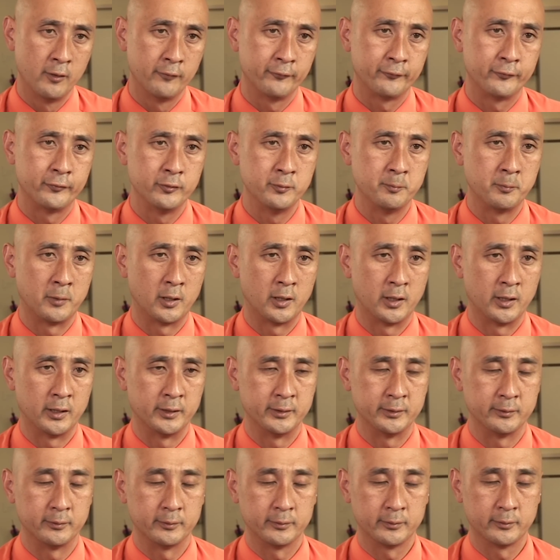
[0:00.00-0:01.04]
Through
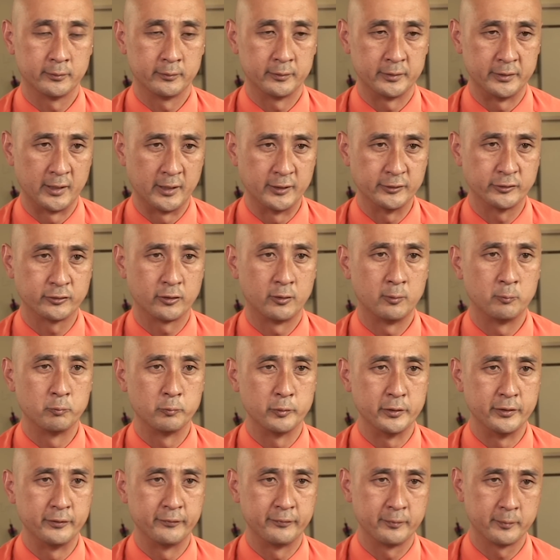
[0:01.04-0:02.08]
my liaison
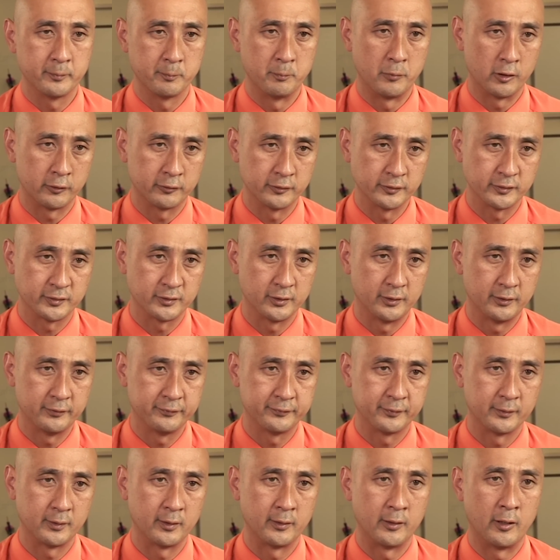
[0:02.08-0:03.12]
with
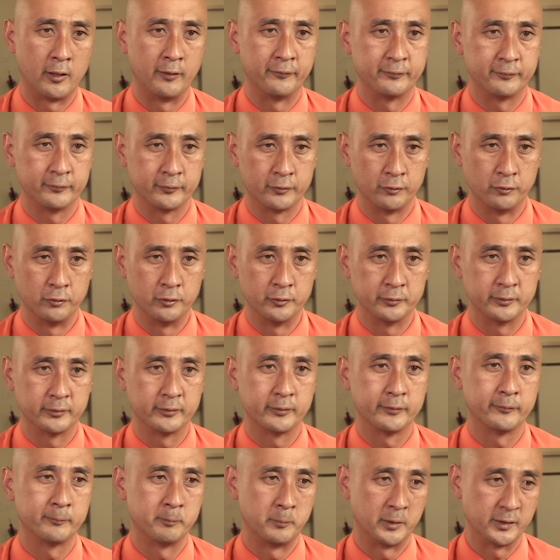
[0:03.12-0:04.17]
Microsoft, I've learned
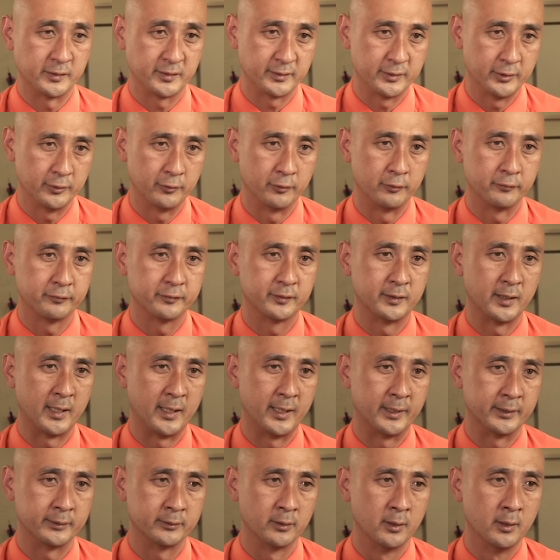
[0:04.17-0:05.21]
myself
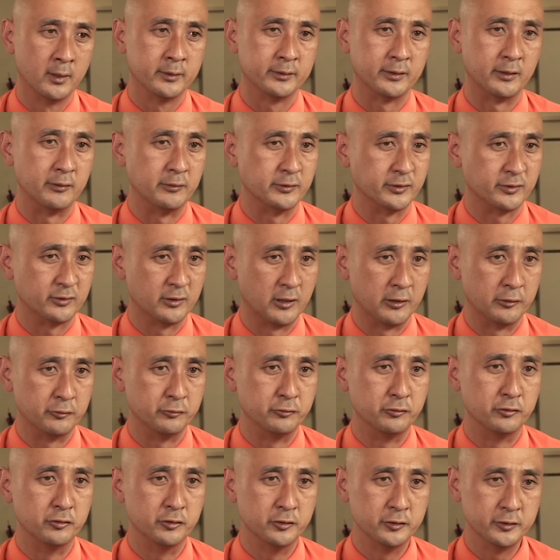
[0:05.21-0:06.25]
that there is no
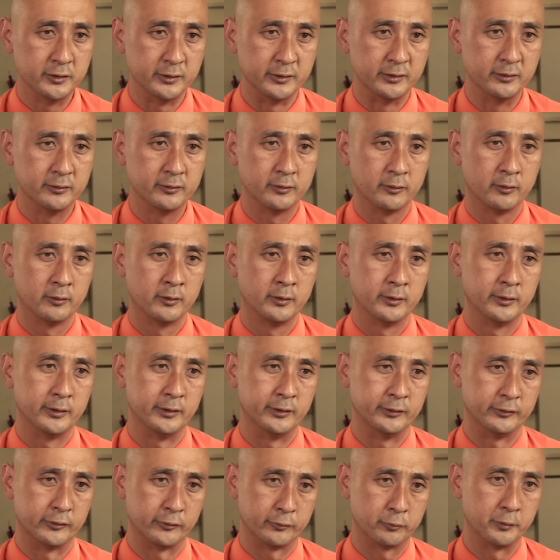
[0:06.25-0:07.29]
need
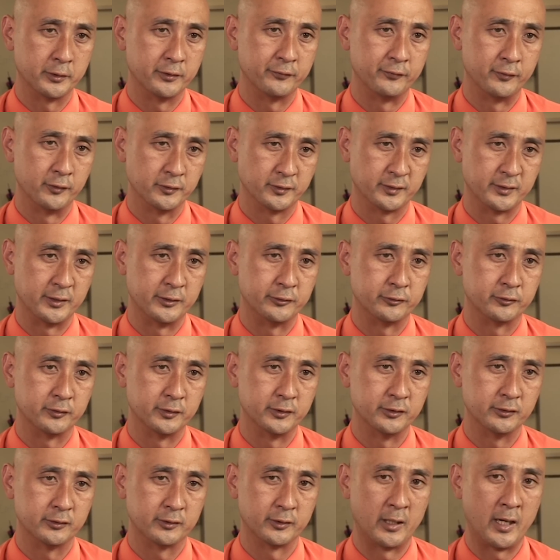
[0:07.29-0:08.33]
in the 21st
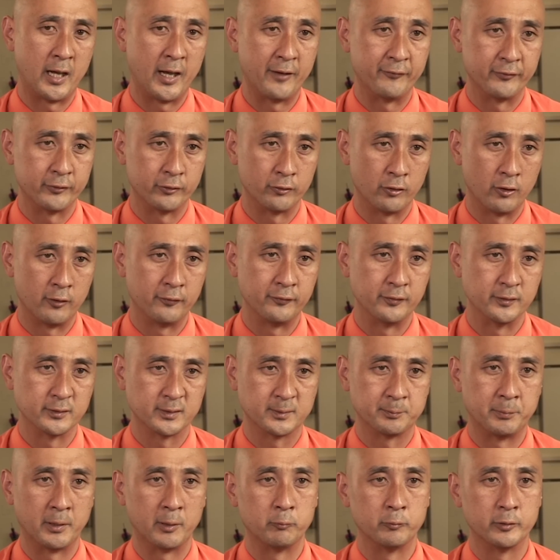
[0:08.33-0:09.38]
century to have an office,
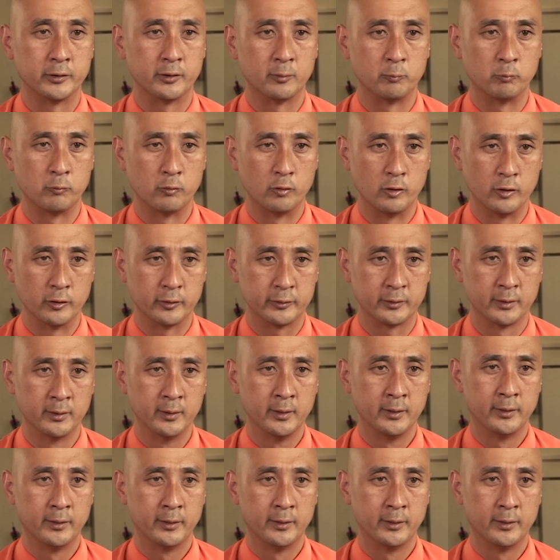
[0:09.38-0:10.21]
but we can work